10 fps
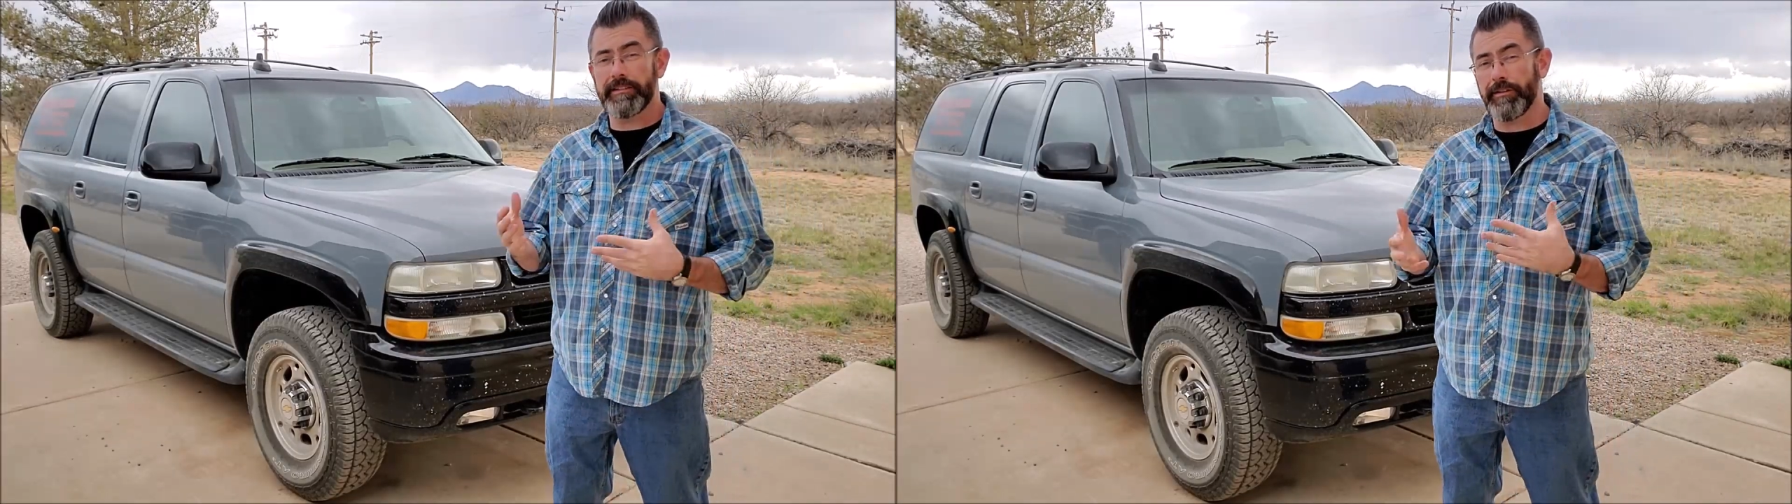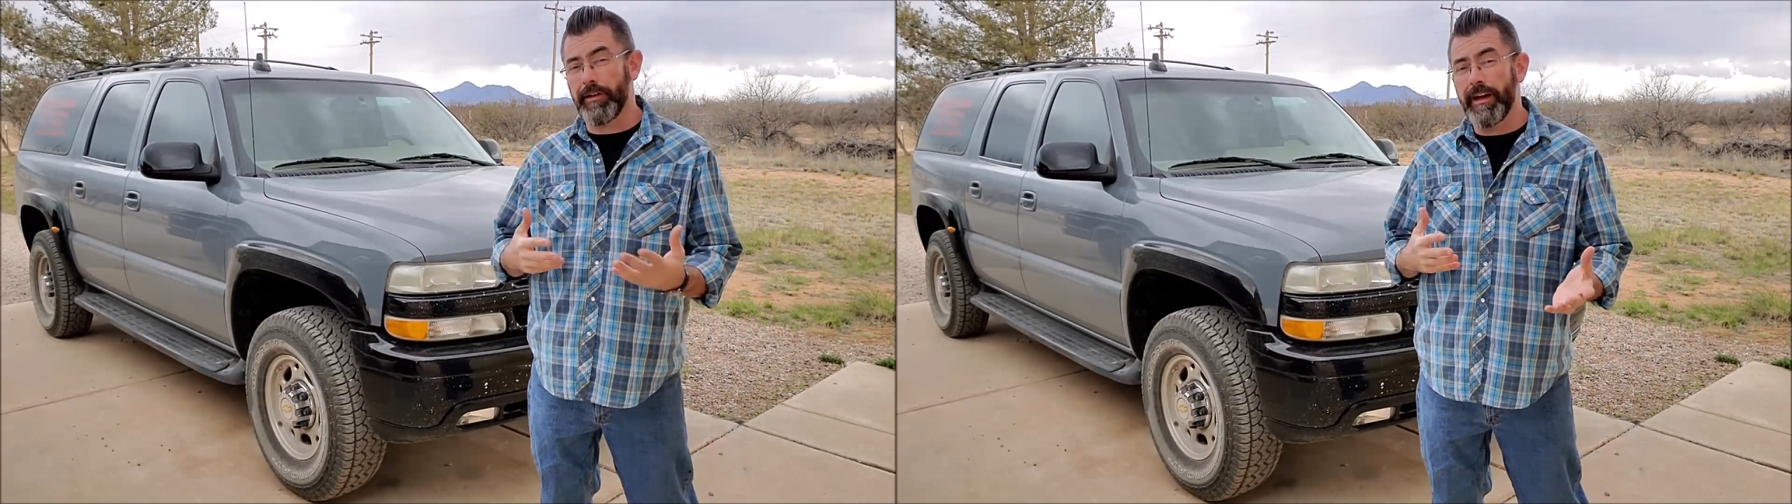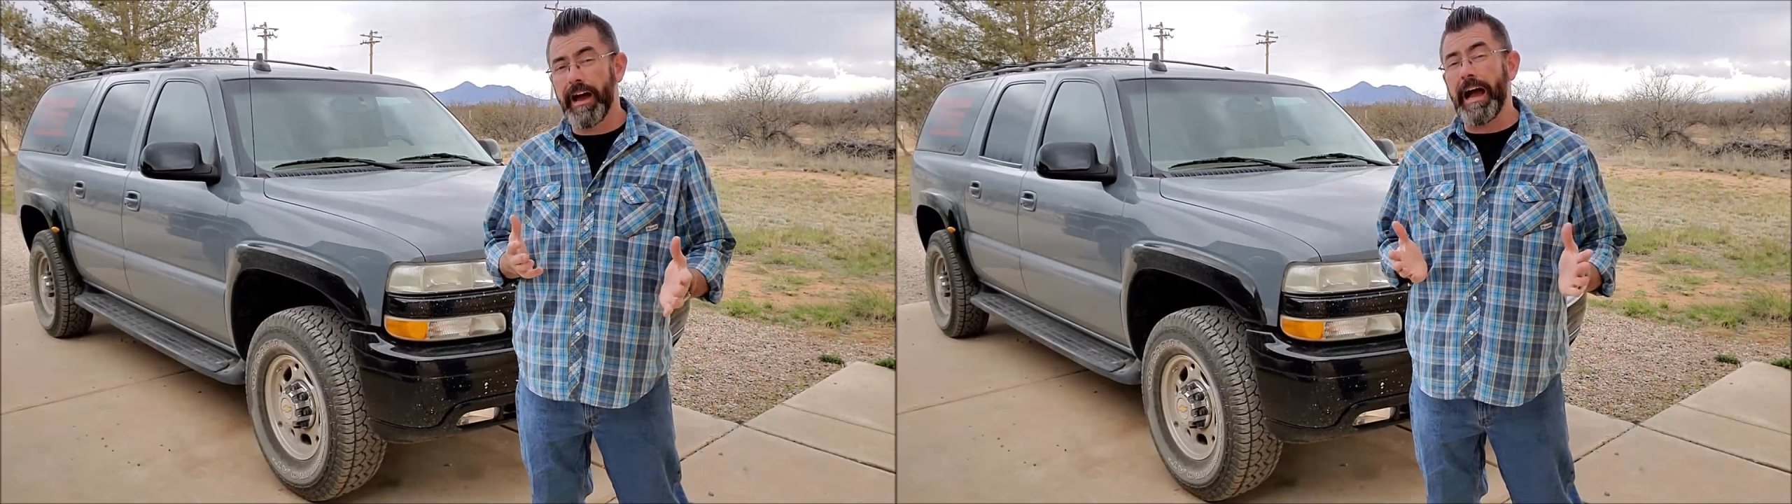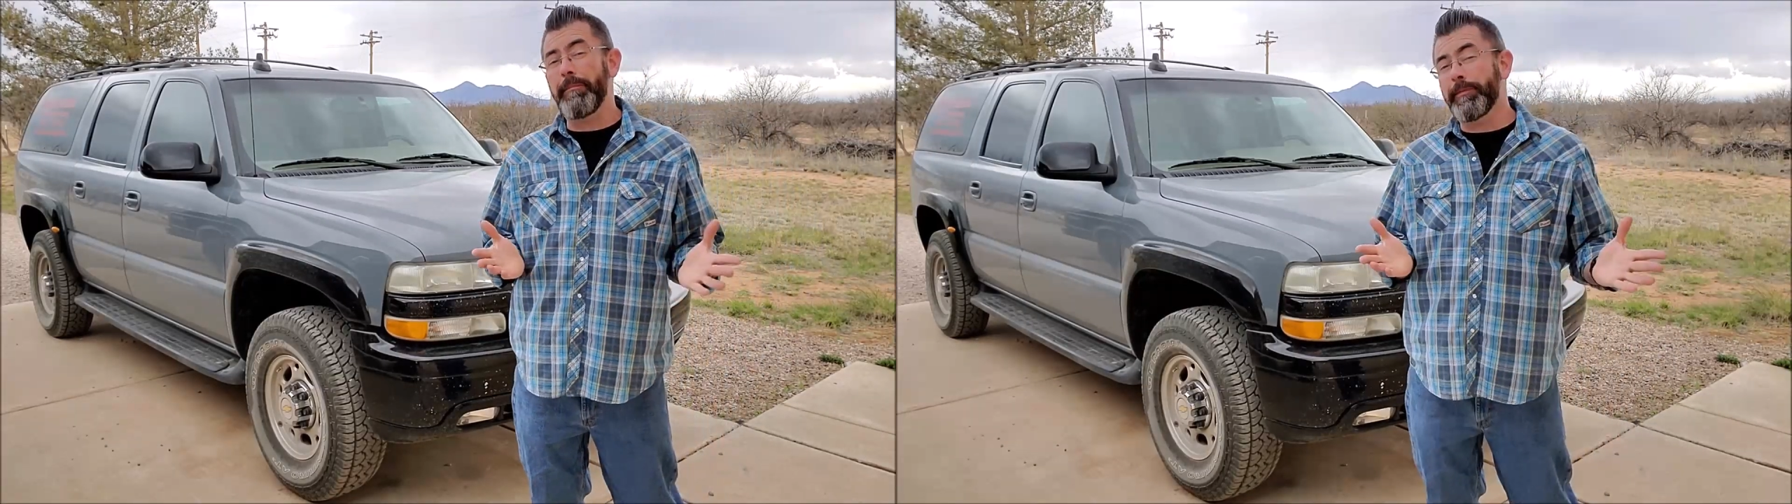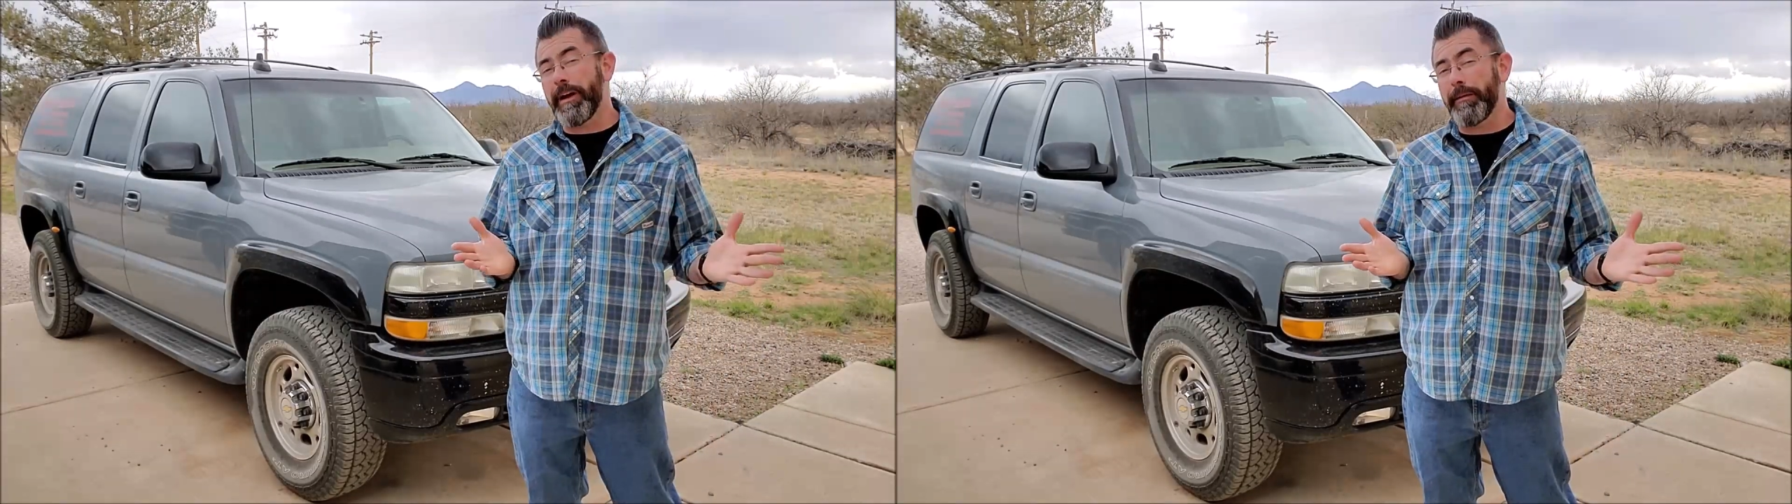So
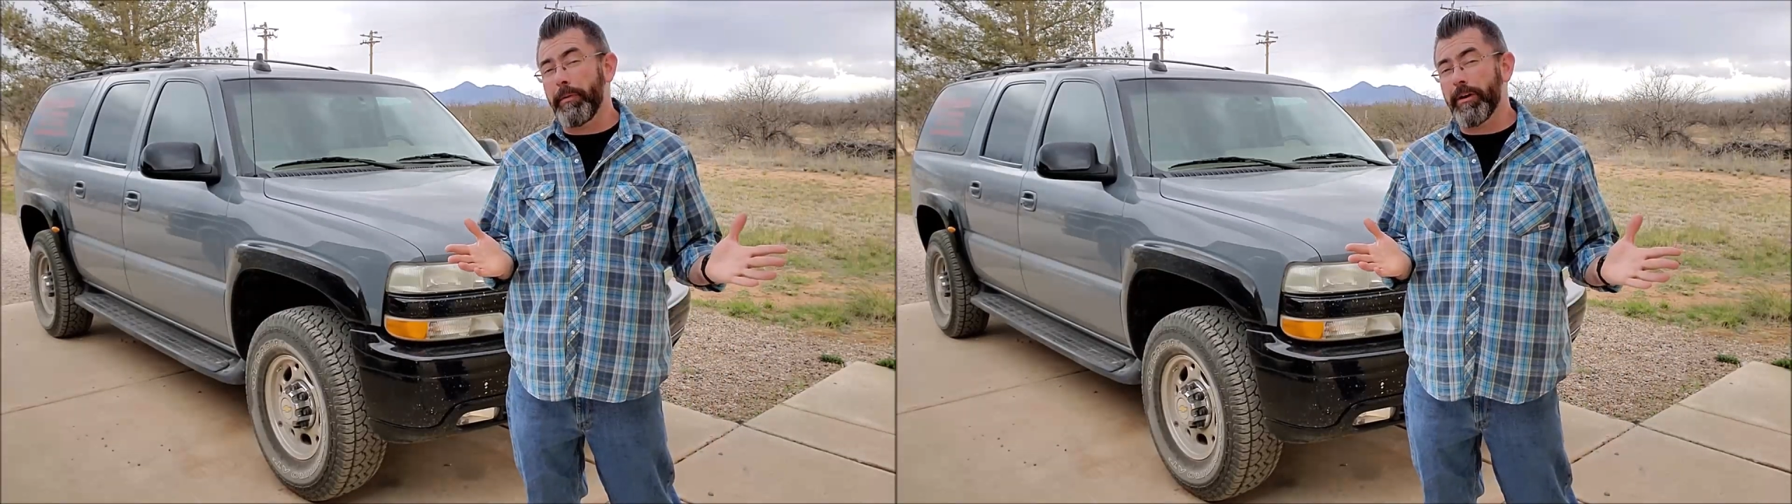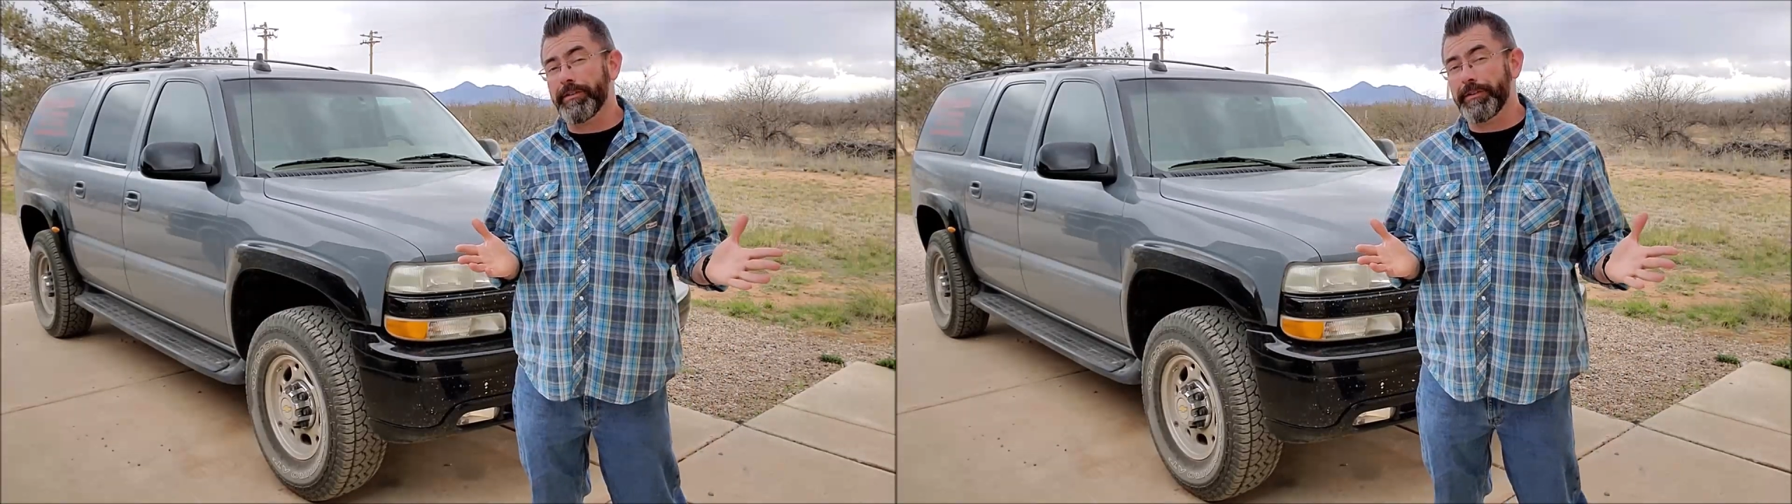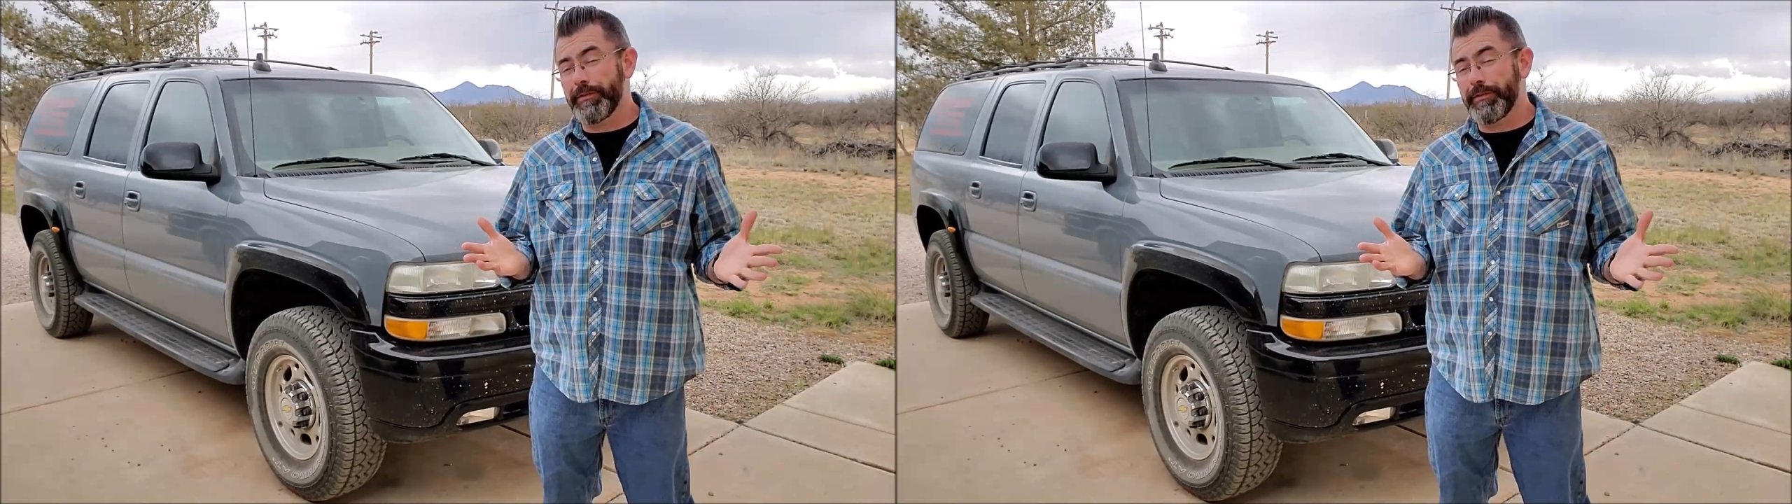I'm kind of partial